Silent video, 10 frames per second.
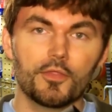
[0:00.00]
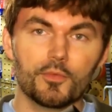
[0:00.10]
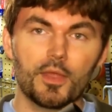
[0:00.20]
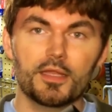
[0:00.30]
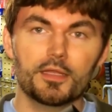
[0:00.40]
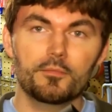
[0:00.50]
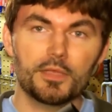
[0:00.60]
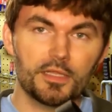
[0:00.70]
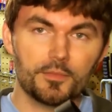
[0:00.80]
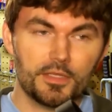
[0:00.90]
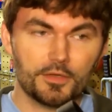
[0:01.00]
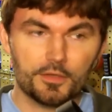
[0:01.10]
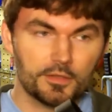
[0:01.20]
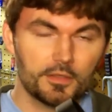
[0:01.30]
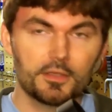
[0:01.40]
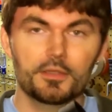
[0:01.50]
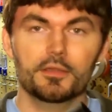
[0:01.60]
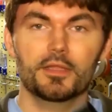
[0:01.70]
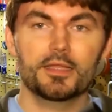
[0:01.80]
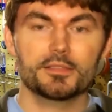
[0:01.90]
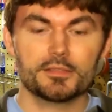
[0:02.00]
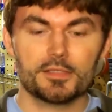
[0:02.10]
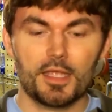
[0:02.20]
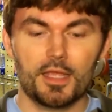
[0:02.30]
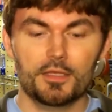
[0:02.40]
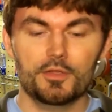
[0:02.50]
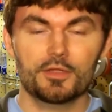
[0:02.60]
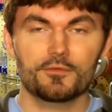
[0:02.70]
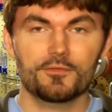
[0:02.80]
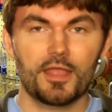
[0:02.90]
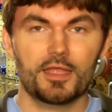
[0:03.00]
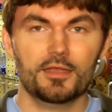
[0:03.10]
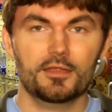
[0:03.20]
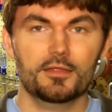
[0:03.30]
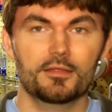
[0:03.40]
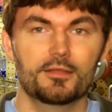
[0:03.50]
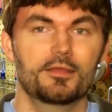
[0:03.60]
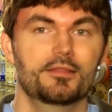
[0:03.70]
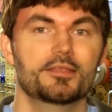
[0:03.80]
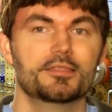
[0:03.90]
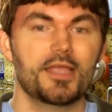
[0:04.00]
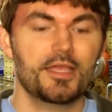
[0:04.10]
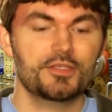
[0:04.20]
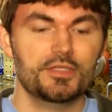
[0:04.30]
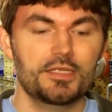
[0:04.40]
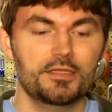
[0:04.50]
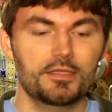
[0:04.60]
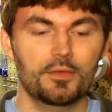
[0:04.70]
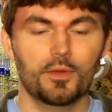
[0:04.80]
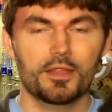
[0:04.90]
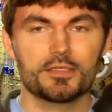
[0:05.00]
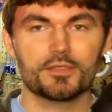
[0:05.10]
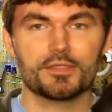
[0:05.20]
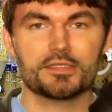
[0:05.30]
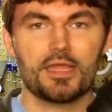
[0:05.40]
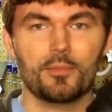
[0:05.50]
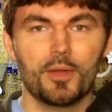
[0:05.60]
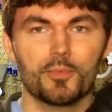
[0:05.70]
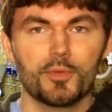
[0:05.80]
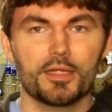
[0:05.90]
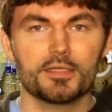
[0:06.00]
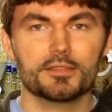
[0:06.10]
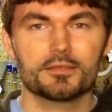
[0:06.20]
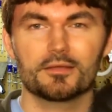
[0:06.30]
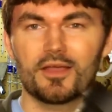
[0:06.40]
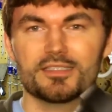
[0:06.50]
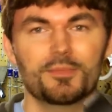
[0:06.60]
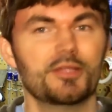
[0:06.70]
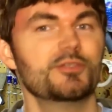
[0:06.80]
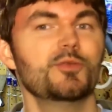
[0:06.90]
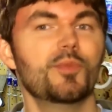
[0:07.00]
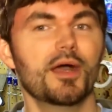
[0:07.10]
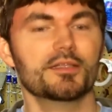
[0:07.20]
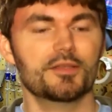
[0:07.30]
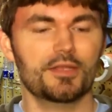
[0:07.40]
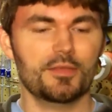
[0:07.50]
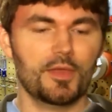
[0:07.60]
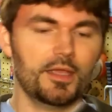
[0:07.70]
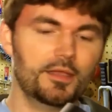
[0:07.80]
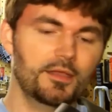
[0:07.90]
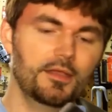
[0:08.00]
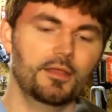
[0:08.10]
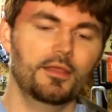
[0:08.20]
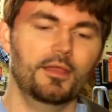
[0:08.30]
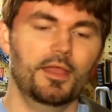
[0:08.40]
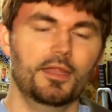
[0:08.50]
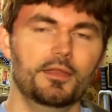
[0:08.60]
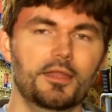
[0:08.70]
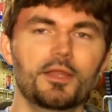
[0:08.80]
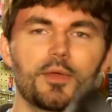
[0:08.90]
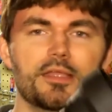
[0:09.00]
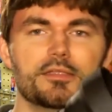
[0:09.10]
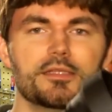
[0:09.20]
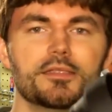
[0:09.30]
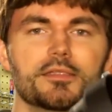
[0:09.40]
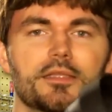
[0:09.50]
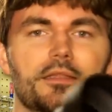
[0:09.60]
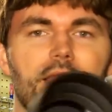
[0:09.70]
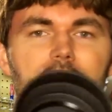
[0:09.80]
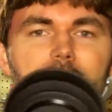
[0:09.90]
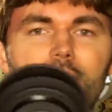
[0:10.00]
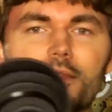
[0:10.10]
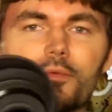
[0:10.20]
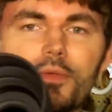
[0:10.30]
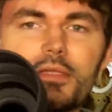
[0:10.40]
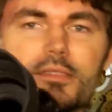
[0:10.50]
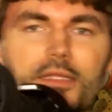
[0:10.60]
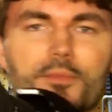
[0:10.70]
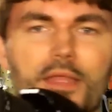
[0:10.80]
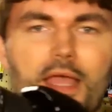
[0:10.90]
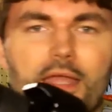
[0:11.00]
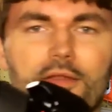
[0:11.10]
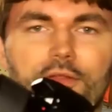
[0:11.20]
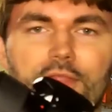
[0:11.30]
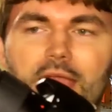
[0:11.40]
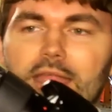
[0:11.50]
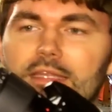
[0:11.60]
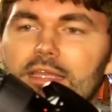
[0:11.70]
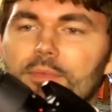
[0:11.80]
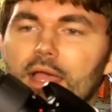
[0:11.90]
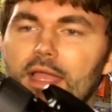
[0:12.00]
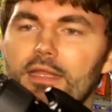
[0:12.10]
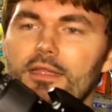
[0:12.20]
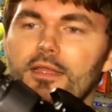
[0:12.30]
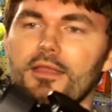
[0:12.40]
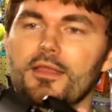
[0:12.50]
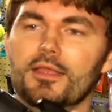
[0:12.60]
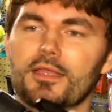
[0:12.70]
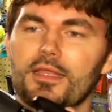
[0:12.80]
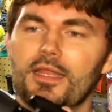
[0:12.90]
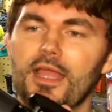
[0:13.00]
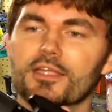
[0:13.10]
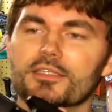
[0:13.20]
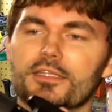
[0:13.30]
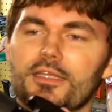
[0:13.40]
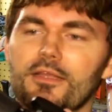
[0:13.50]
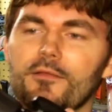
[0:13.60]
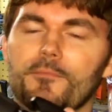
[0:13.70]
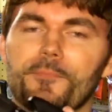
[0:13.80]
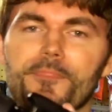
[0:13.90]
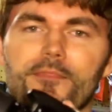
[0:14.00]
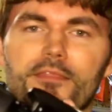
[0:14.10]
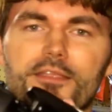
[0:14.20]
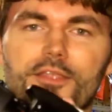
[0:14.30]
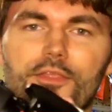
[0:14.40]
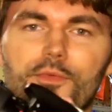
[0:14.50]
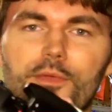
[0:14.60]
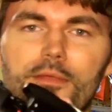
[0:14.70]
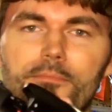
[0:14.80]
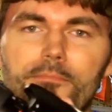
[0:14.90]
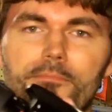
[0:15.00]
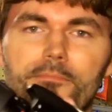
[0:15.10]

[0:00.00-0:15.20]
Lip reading: threaded millimeter lens, and you can find the size you need, get one of these little step-up rings, cost about $2 on eBay. And anyways, this is the lens hood, and the reasoning behind it, or the idea behind it, it actually is a three